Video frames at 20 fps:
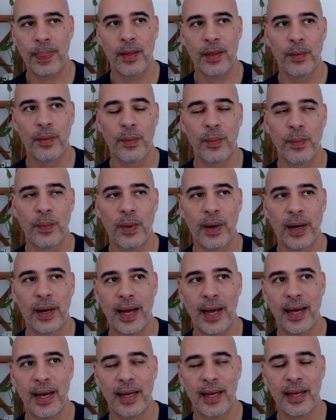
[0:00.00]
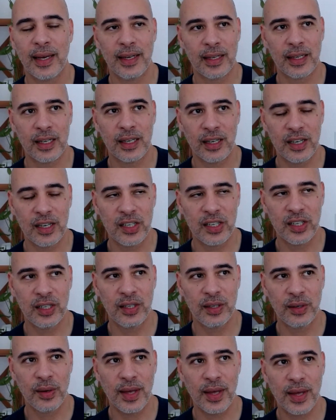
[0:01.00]
what I encourage you to
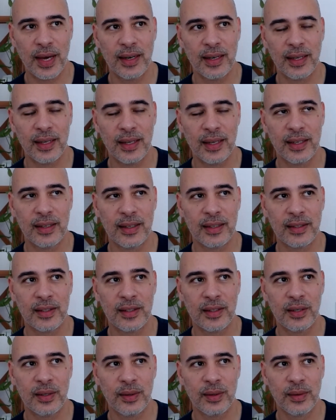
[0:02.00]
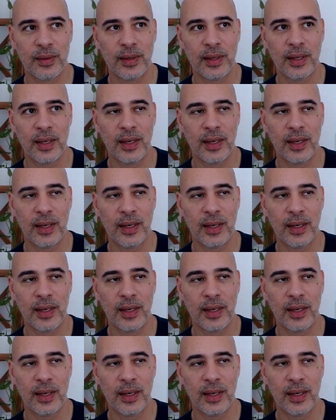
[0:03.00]
do then is to